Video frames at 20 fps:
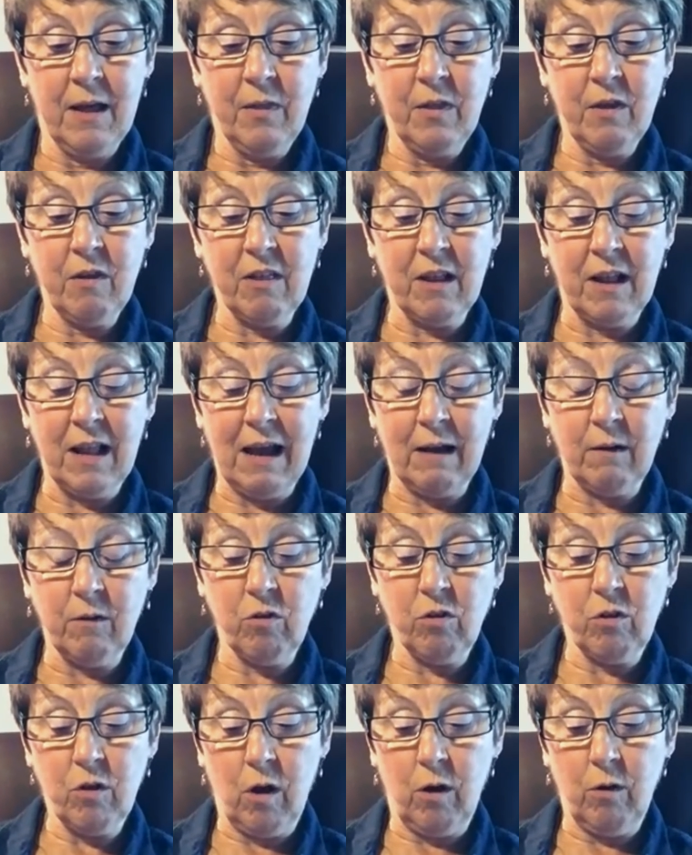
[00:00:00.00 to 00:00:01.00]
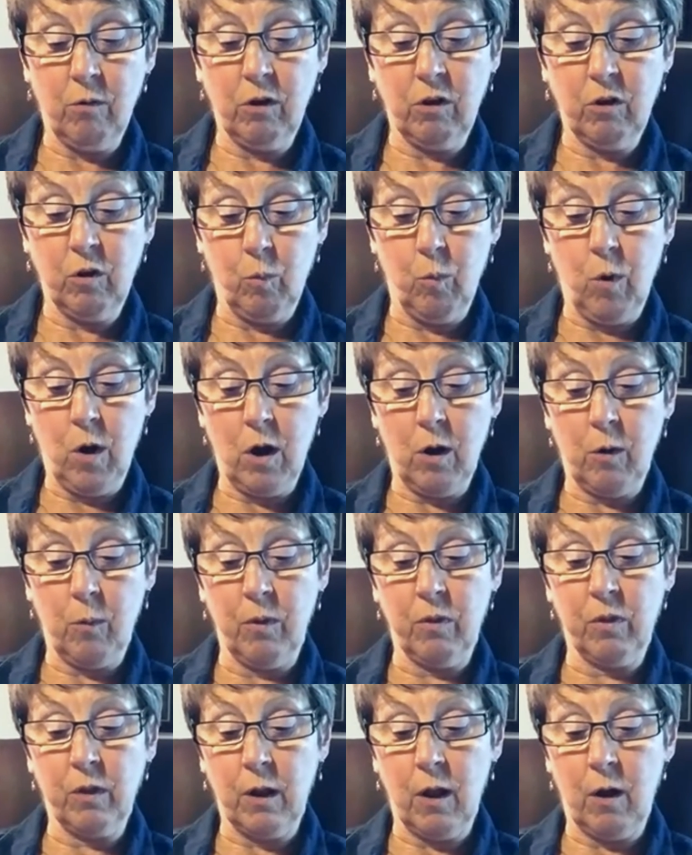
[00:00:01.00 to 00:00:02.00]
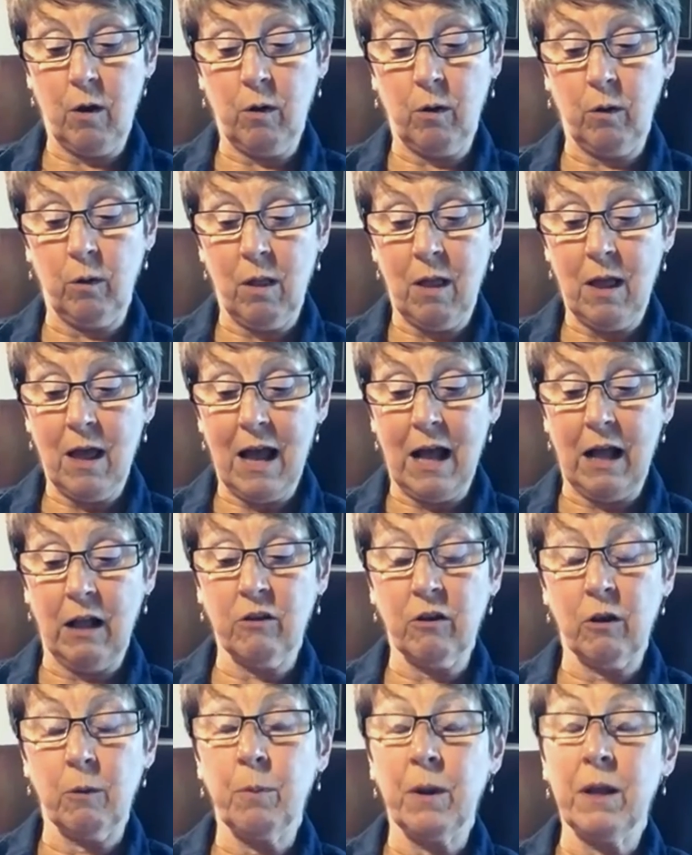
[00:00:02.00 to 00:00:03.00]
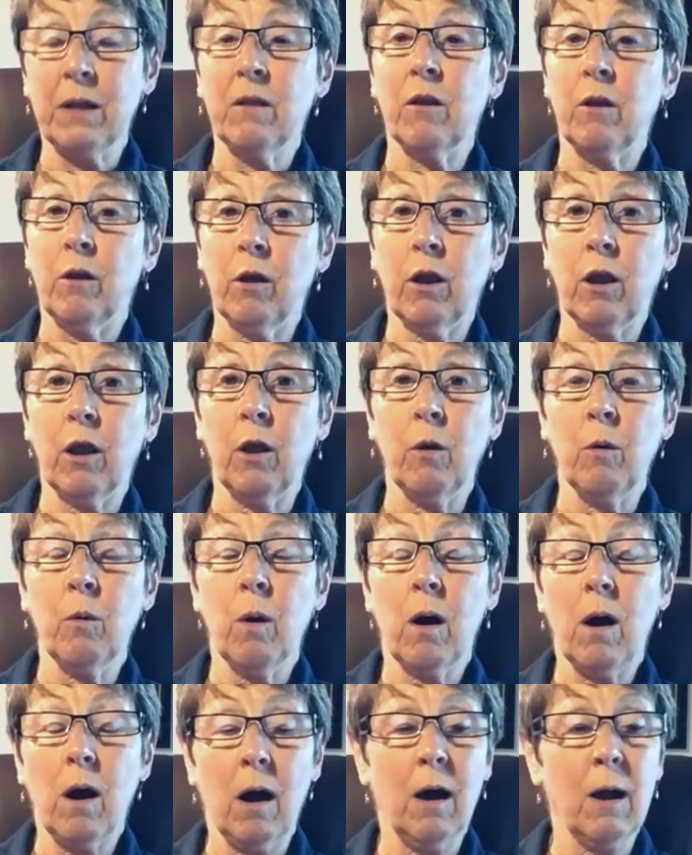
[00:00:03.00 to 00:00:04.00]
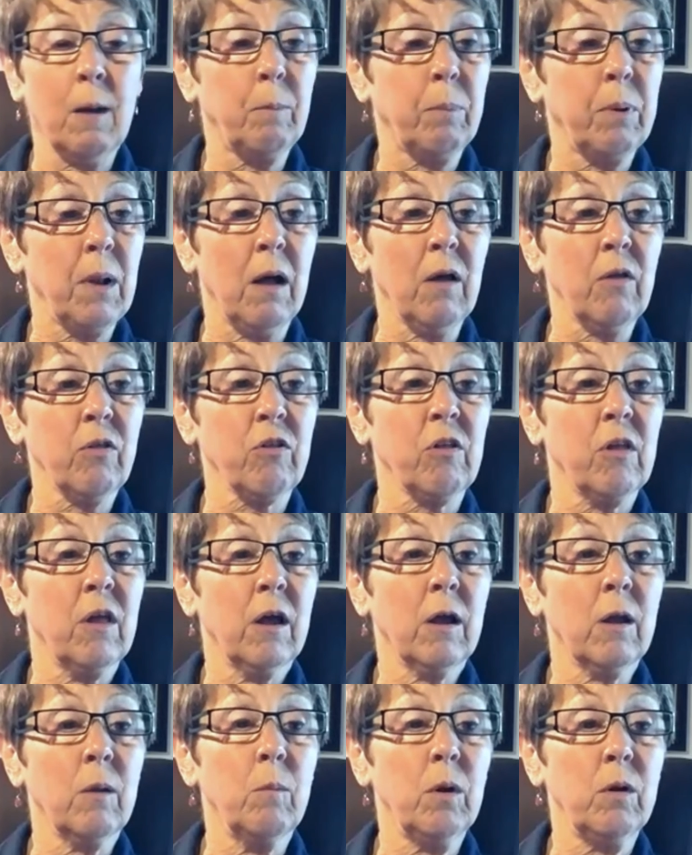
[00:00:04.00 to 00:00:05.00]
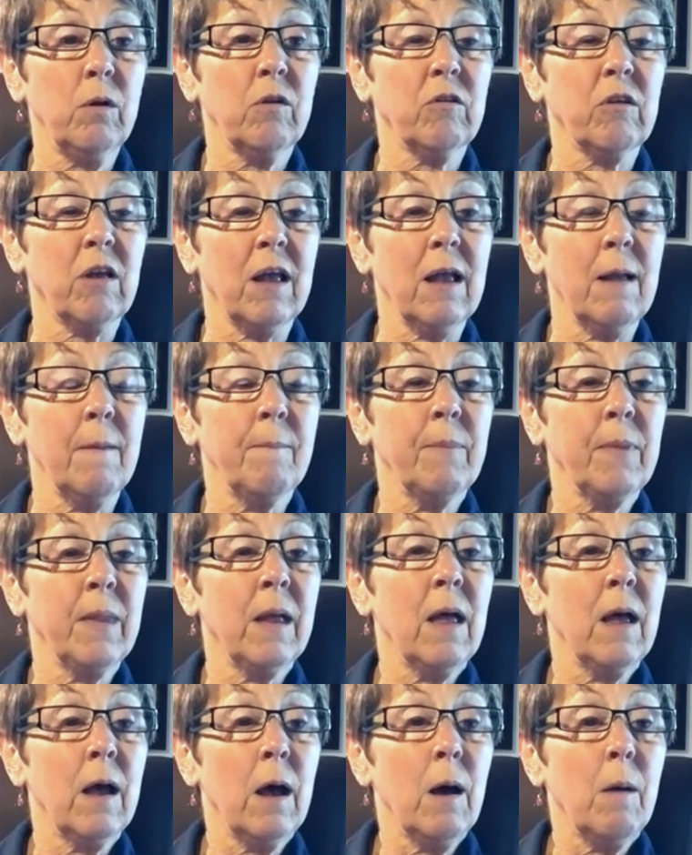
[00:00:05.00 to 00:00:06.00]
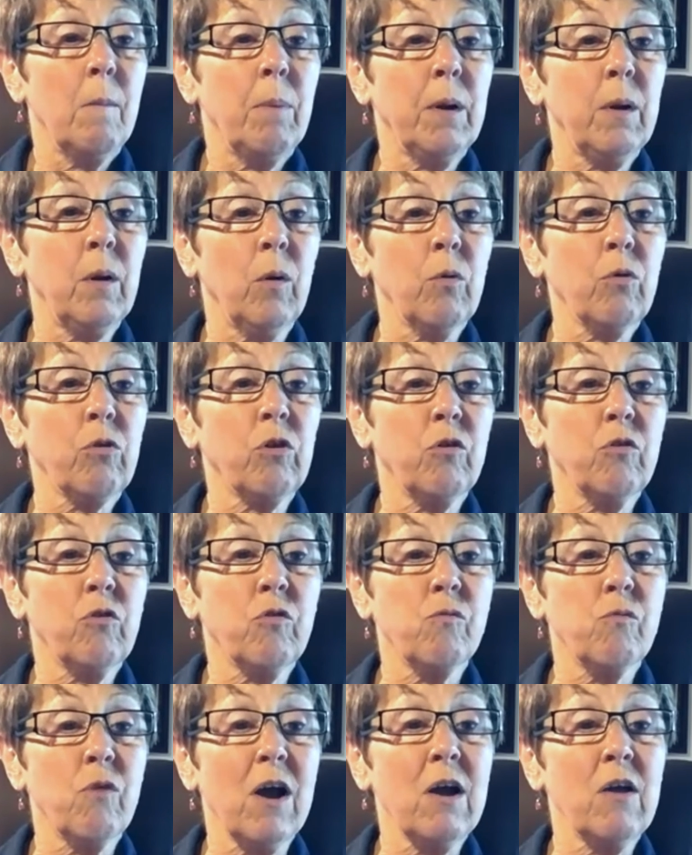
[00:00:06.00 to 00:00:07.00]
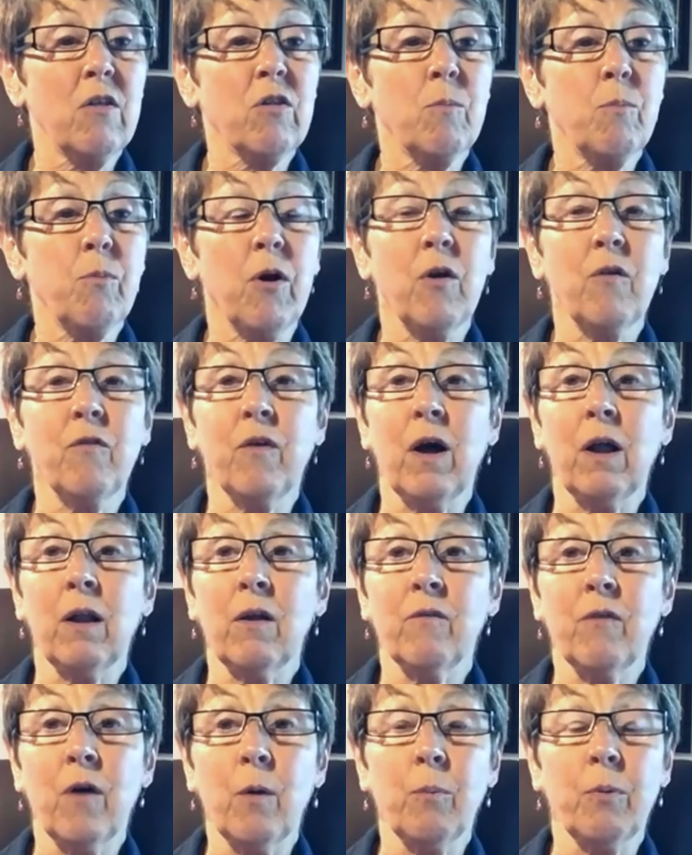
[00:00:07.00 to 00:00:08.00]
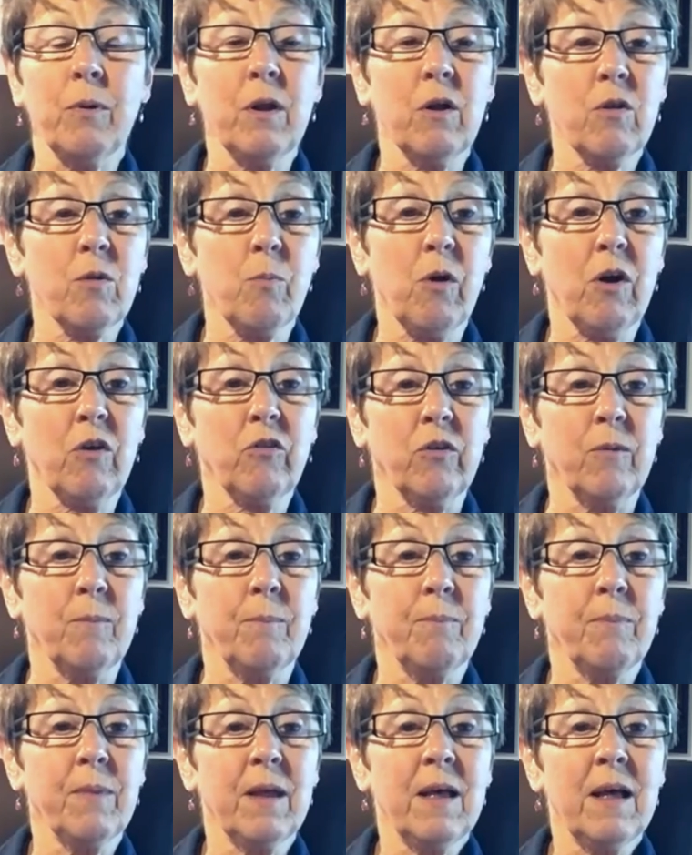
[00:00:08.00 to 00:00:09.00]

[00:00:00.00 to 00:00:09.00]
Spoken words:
This allowed us not only to work with the local LGBTQI plus community, but also to raise the profile of Open Expression.